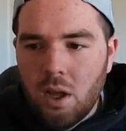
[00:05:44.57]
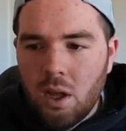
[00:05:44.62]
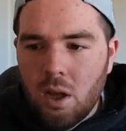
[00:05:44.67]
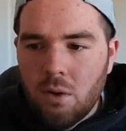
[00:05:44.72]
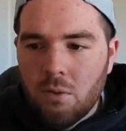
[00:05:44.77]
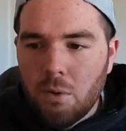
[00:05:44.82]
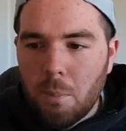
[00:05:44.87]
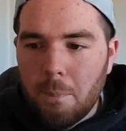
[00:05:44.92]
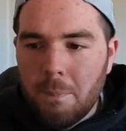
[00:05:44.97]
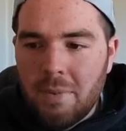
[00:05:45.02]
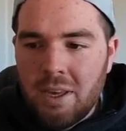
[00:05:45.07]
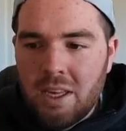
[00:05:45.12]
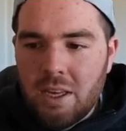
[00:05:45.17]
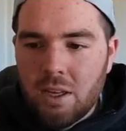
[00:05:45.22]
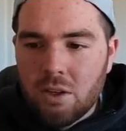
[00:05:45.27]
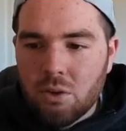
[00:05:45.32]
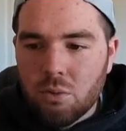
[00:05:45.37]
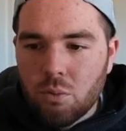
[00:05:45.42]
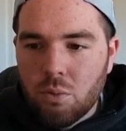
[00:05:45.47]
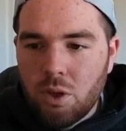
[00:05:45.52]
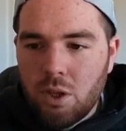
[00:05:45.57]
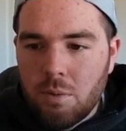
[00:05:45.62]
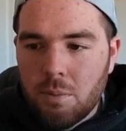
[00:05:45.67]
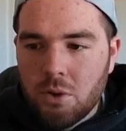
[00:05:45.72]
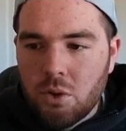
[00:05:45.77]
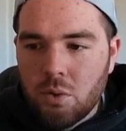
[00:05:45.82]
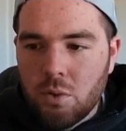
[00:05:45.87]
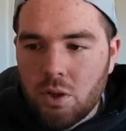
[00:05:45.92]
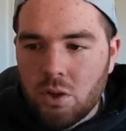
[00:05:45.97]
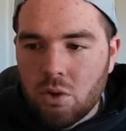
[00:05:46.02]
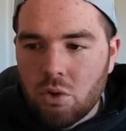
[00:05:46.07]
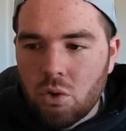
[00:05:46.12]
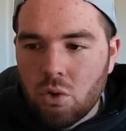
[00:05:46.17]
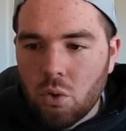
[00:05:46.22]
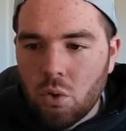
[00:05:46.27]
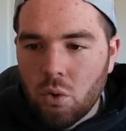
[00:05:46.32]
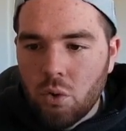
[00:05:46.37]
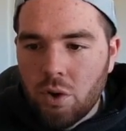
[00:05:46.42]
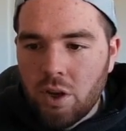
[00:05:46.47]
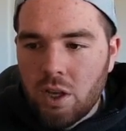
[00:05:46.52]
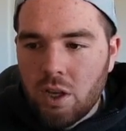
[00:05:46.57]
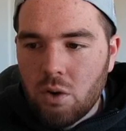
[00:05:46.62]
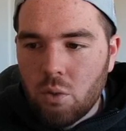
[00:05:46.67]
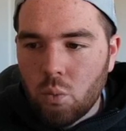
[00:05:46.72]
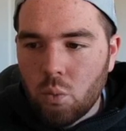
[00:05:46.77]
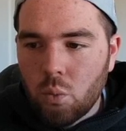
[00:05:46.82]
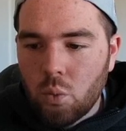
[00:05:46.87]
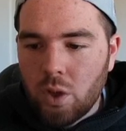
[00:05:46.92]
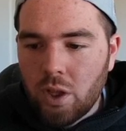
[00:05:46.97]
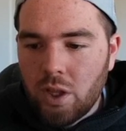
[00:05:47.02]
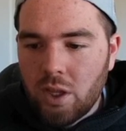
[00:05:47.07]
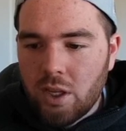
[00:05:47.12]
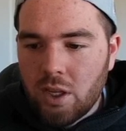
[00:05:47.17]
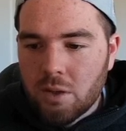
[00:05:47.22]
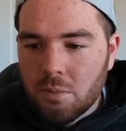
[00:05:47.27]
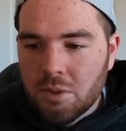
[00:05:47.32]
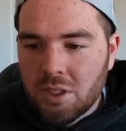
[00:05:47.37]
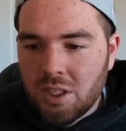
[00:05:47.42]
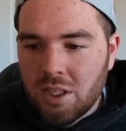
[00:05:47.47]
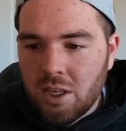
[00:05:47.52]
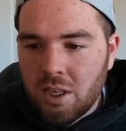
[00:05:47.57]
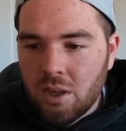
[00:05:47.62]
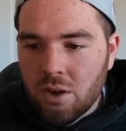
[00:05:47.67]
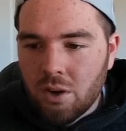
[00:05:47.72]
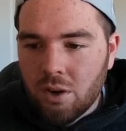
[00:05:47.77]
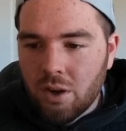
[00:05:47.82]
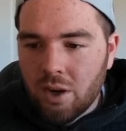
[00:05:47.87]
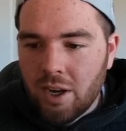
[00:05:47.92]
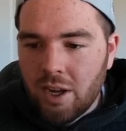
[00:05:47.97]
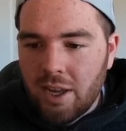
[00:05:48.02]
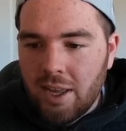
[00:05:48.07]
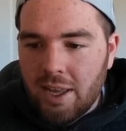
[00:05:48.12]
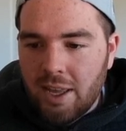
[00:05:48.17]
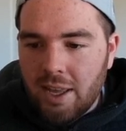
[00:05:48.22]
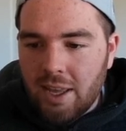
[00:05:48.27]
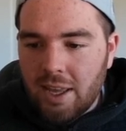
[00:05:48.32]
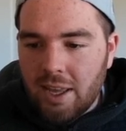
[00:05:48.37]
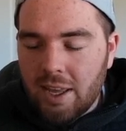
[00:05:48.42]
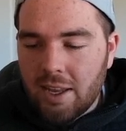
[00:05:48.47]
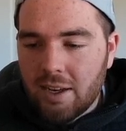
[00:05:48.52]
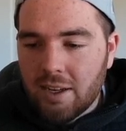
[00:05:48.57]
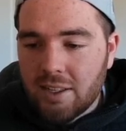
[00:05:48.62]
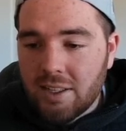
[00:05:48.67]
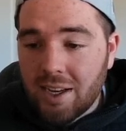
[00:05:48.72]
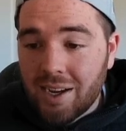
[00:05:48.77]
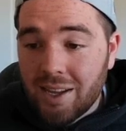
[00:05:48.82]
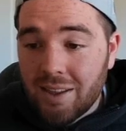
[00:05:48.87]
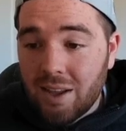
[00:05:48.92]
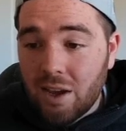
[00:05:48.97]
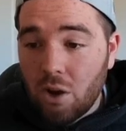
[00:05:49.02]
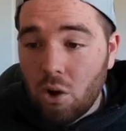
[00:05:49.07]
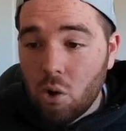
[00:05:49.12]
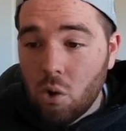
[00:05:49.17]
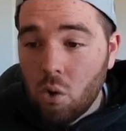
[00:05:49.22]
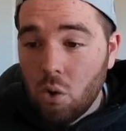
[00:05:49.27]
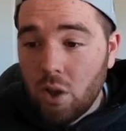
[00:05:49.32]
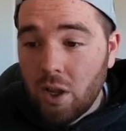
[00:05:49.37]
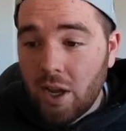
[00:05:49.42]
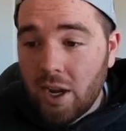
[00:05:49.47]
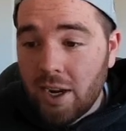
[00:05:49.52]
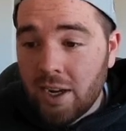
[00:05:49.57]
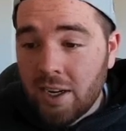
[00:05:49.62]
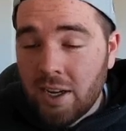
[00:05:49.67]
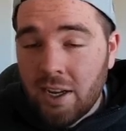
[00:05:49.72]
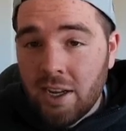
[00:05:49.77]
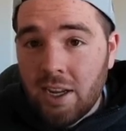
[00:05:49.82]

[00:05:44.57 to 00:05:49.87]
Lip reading: for me, it's really between Dorian Williams here and attacking that O-line.